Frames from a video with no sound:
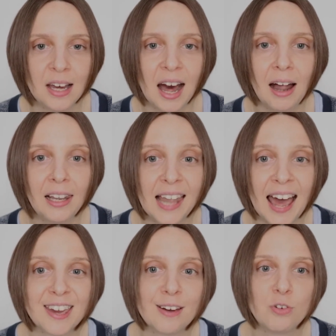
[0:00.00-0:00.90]
Our
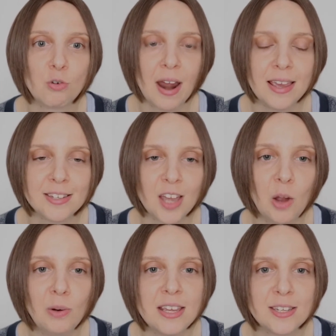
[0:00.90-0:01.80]
lack of grace
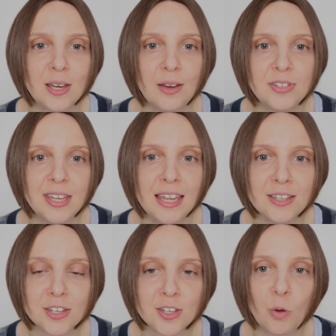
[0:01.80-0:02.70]
only serves to
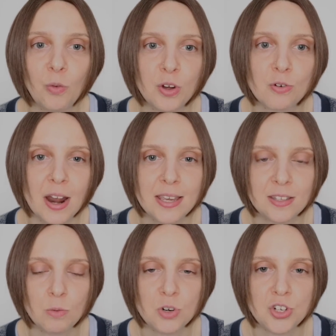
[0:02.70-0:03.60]
insult the grace
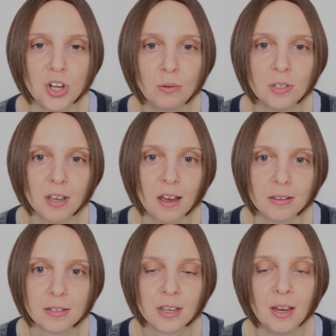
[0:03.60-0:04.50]
that was shown to
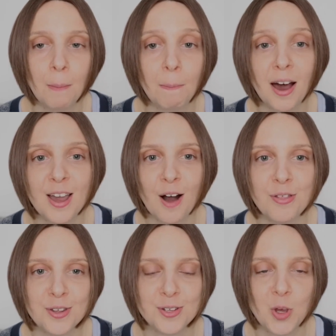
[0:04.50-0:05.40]
us by
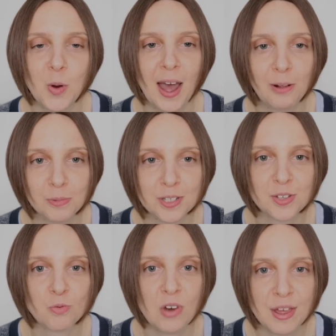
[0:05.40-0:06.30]
others who helped
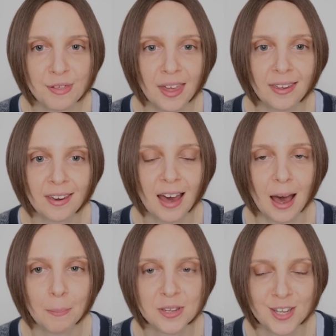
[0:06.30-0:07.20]
us rethink
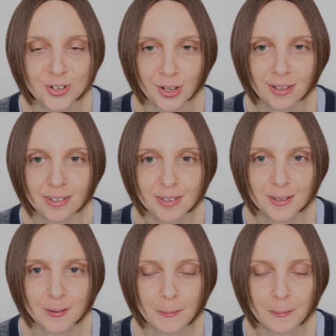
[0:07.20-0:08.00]
our positions.